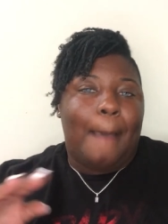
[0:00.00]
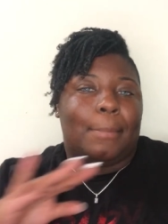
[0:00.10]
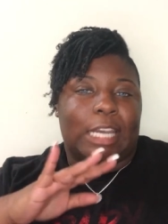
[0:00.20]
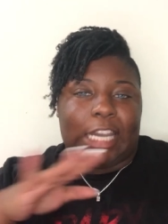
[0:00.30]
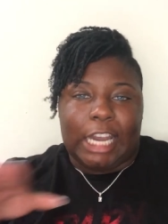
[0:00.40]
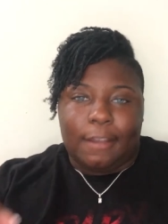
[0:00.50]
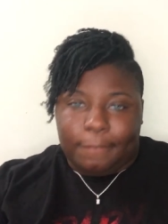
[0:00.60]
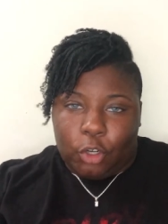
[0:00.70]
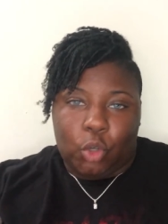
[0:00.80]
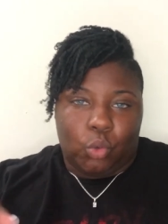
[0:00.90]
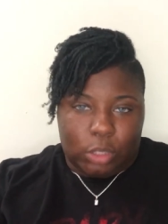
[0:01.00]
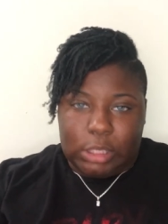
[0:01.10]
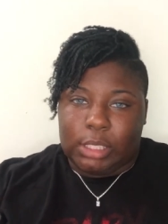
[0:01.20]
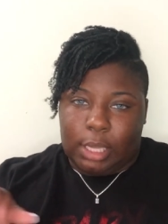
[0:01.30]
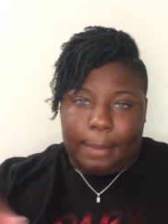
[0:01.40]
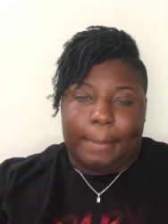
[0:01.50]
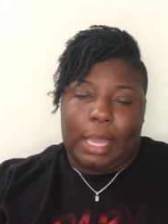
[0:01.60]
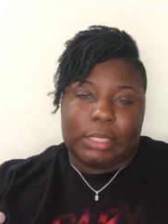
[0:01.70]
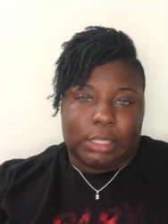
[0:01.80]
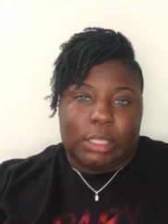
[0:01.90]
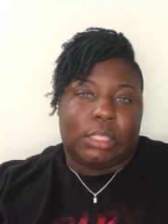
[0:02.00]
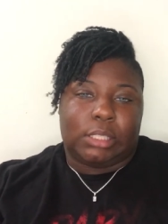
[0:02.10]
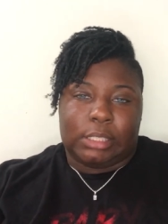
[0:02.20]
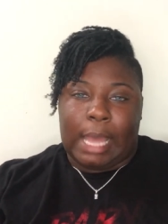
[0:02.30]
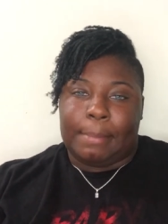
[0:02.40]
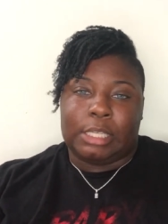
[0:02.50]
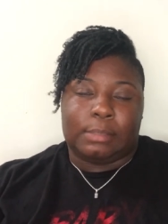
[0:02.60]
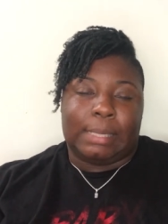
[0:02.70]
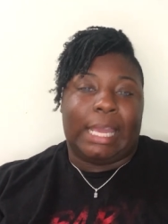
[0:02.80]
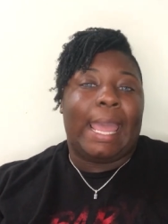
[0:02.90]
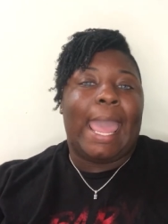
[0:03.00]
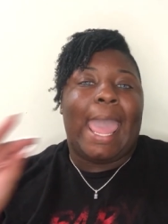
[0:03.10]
I'm never going to come back to this establishment